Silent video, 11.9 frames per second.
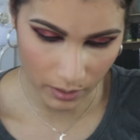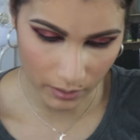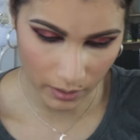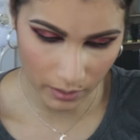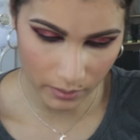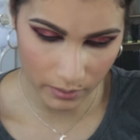
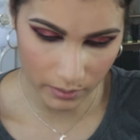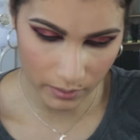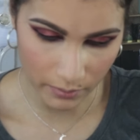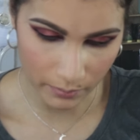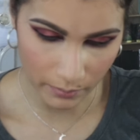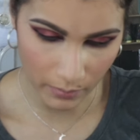take that
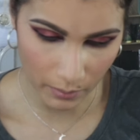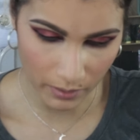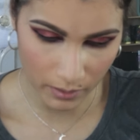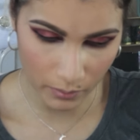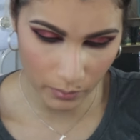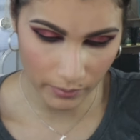color. Maybe it
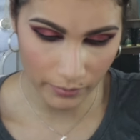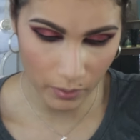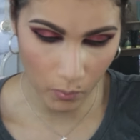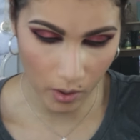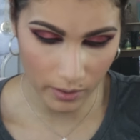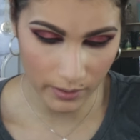doesn't work for
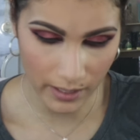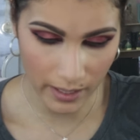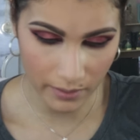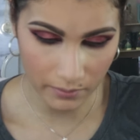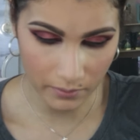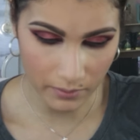the
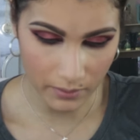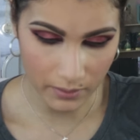waterline.